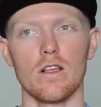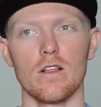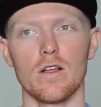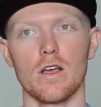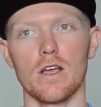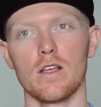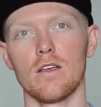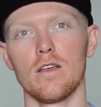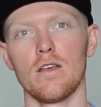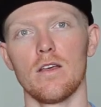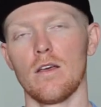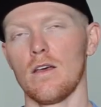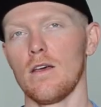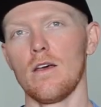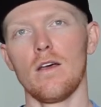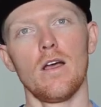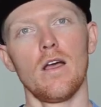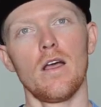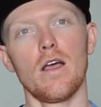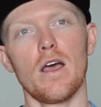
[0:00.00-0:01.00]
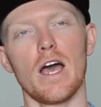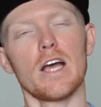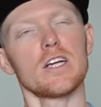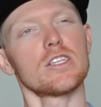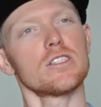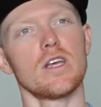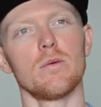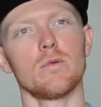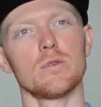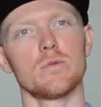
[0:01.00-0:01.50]
Like,
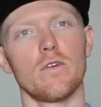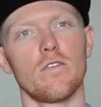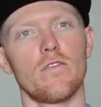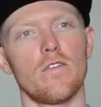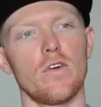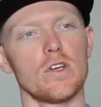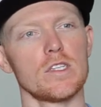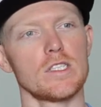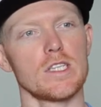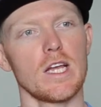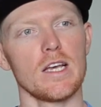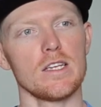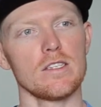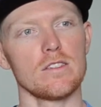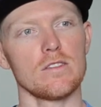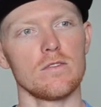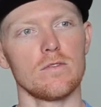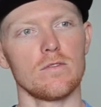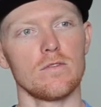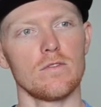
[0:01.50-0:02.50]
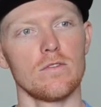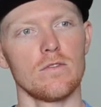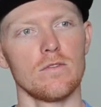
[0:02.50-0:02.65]
Ashland was my first taste of